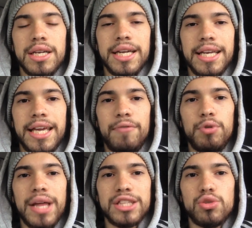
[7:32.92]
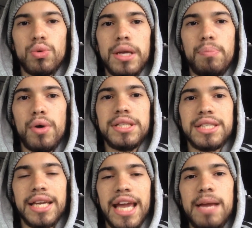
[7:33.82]
Can give you that 20 points
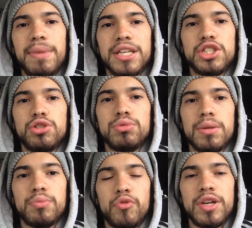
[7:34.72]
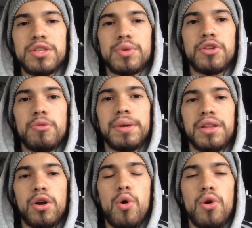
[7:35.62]
a game, can shoot them threes, whether it be in
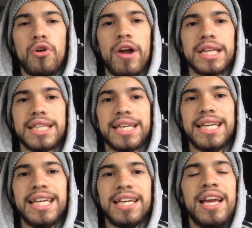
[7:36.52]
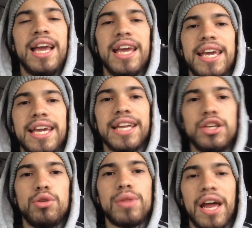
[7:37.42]
the corner or at the key. He can
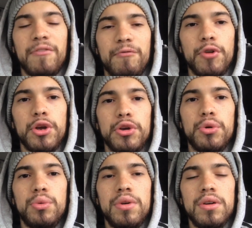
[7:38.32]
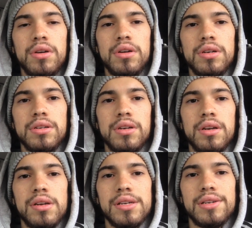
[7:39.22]
do that for you.
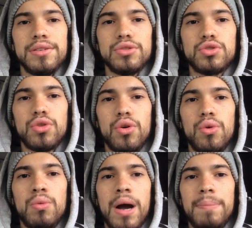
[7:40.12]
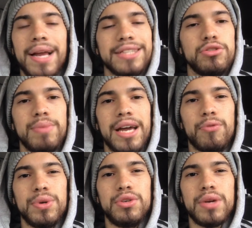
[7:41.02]
So I'm not too mad
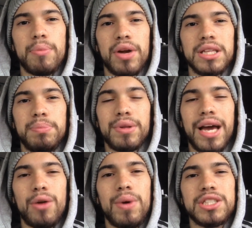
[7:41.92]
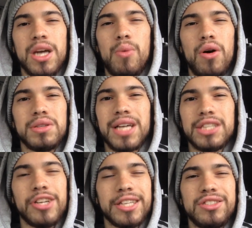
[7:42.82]
if we do get Bradley Beal. I don't want John Wall. His
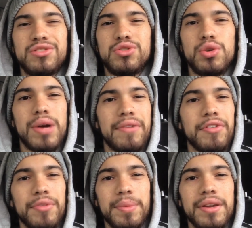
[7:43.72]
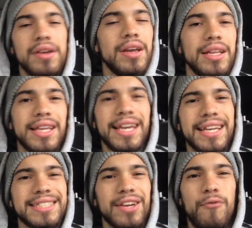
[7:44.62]
contract is too heavy for me. I think he
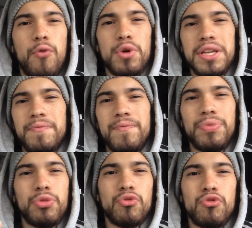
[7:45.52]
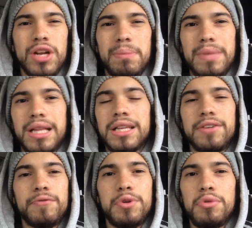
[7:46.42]
gets like $43 million in
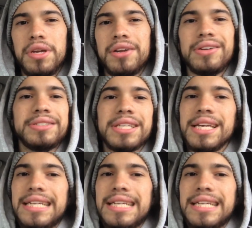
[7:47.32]
a few years.